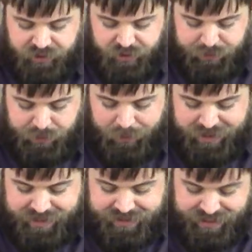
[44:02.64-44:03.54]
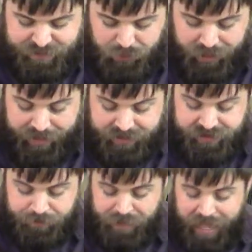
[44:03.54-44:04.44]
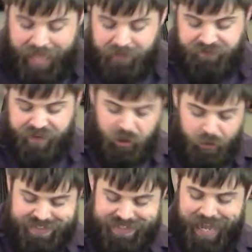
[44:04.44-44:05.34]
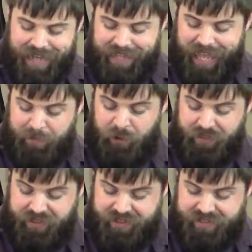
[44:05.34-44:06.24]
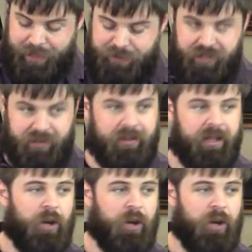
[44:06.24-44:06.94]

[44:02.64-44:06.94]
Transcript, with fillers: his promise. He sends plagues. And Pharaoh is not happy with the deception.